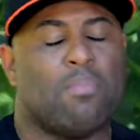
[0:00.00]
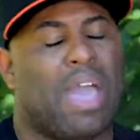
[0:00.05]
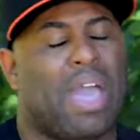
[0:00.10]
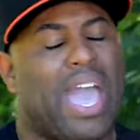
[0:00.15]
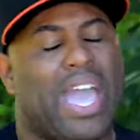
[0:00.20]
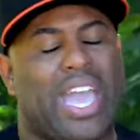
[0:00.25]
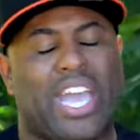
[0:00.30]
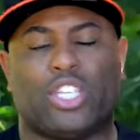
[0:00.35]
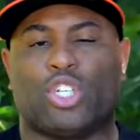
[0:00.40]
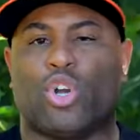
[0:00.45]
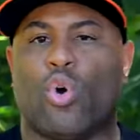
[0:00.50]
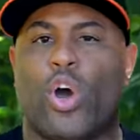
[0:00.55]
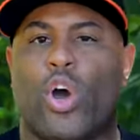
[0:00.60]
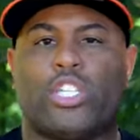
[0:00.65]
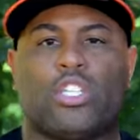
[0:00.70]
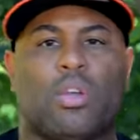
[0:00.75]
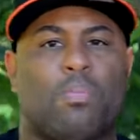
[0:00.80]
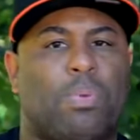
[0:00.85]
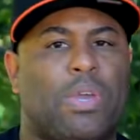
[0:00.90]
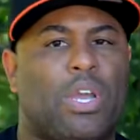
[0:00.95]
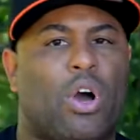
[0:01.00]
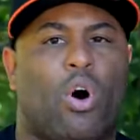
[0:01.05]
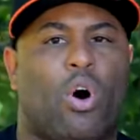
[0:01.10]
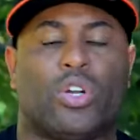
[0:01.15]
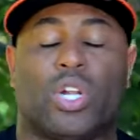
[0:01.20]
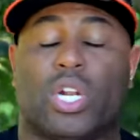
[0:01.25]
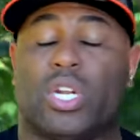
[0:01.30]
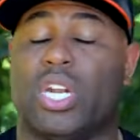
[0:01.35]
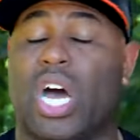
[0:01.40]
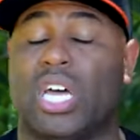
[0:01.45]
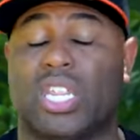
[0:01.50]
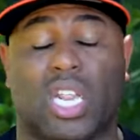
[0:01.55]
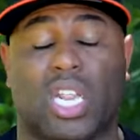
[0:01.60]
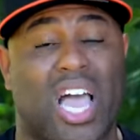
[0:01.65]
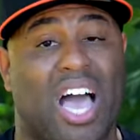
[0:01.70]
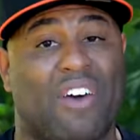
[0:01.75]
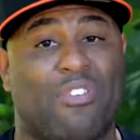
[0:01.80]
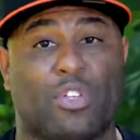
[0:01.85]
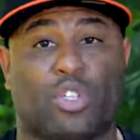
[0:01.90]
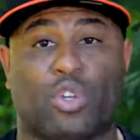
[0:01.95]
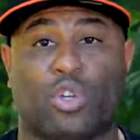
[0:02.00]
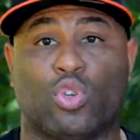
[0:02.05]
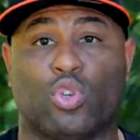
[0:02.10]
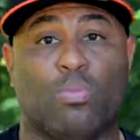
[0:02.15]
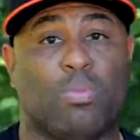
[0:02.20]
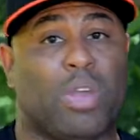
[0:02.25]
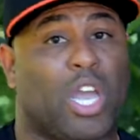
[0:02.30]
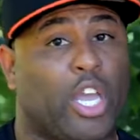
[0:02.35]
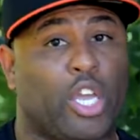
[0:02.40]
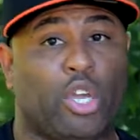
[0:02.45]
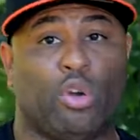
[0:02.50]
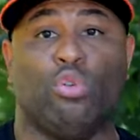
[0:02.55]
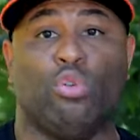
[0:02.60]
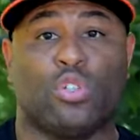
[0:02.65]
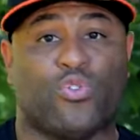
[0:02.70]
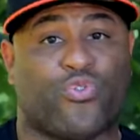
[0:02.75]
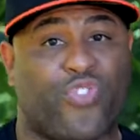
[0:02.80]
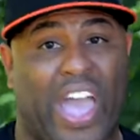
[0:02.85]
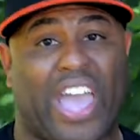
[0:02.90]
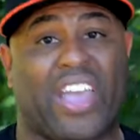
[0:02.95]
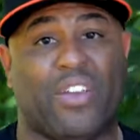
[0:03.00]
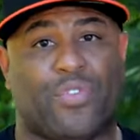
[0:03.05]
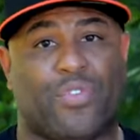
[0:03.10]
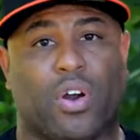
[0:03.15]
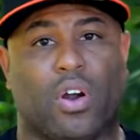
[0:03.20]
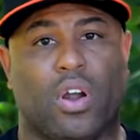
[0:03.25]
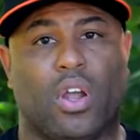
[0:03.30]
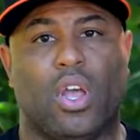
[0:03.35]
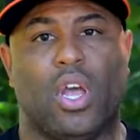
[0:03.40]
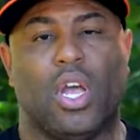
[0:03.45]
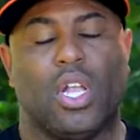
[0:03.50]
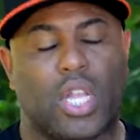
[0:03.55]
man, it's going to be on another level. So do me a huge favor.